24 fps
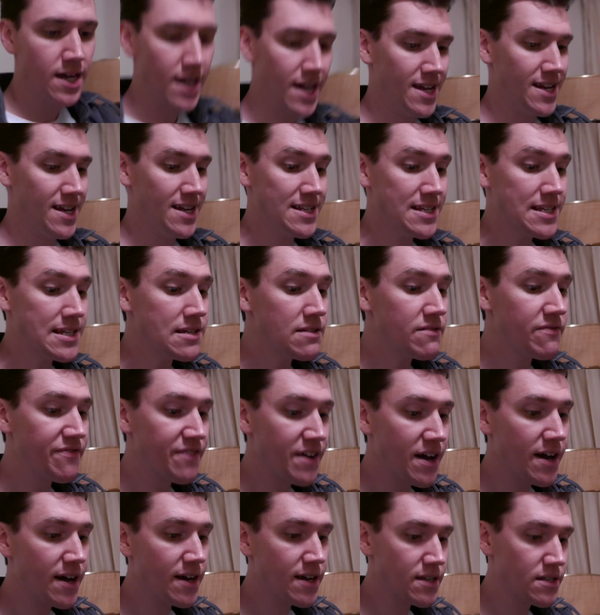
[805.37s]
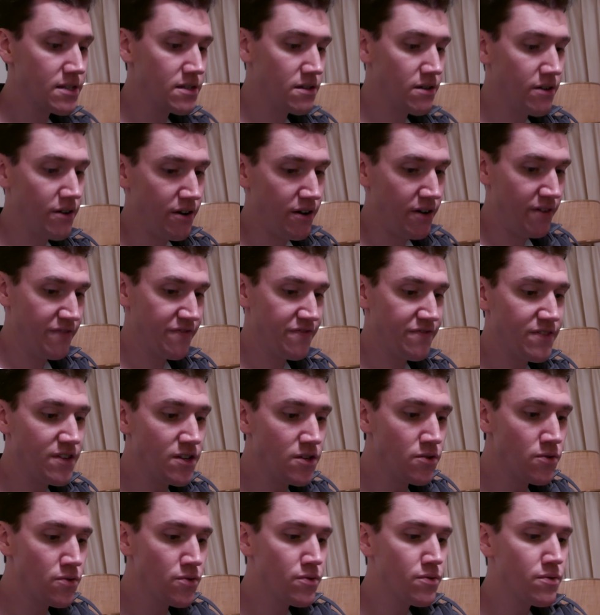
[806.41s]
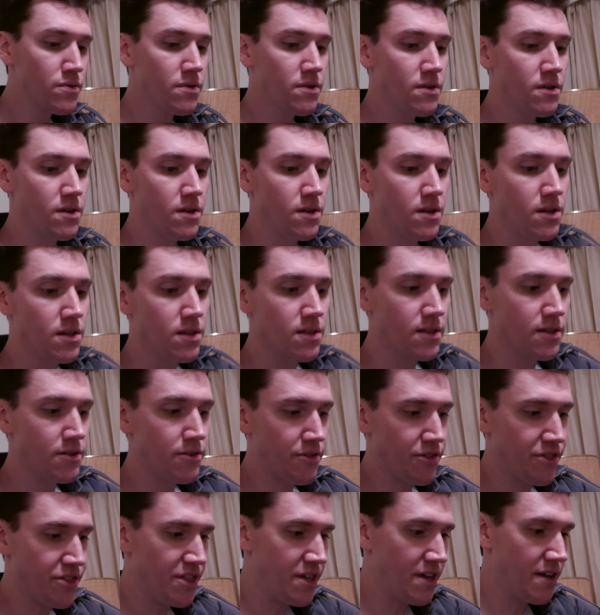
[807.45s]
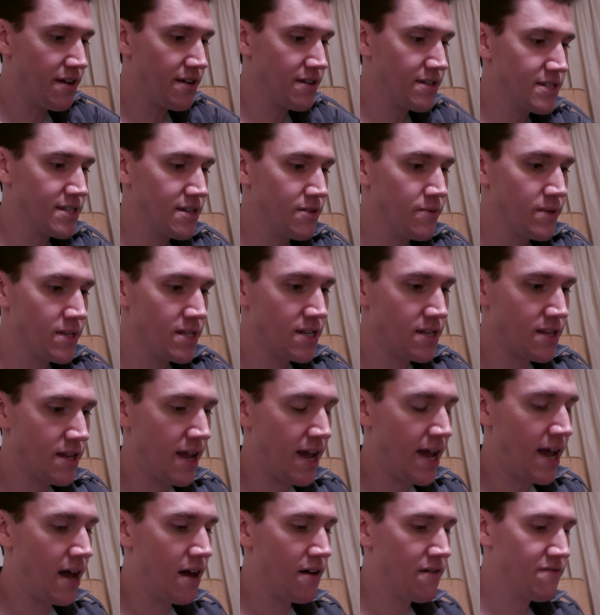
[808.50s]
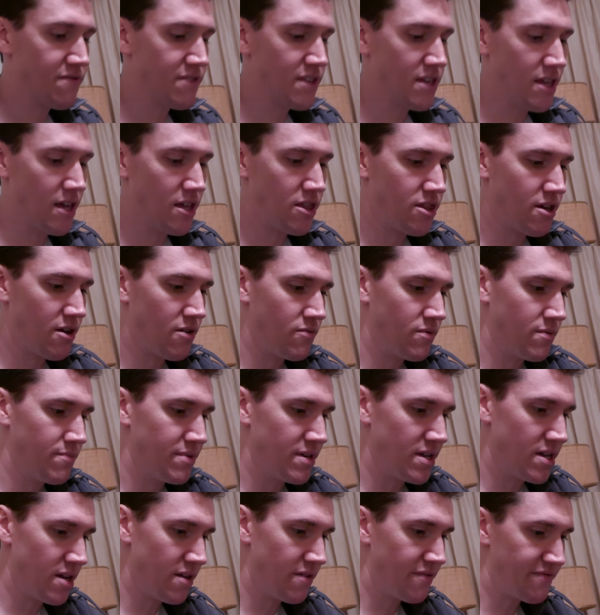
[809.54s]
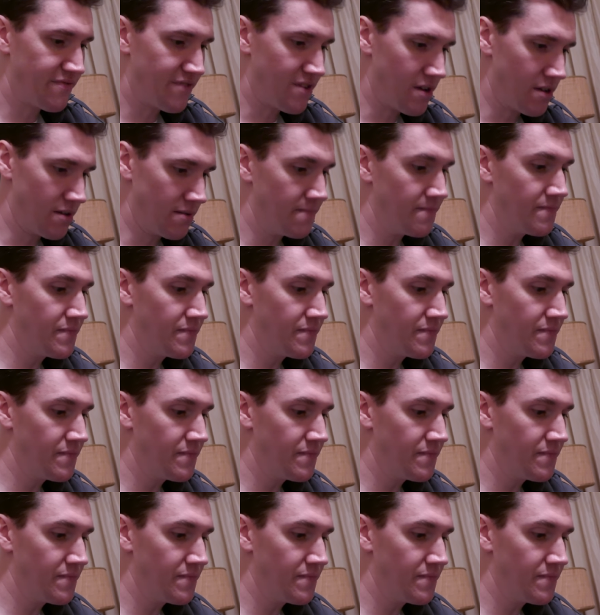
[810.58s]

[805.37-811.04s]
and I did find a few little things that we didn't have that I thought would be fun.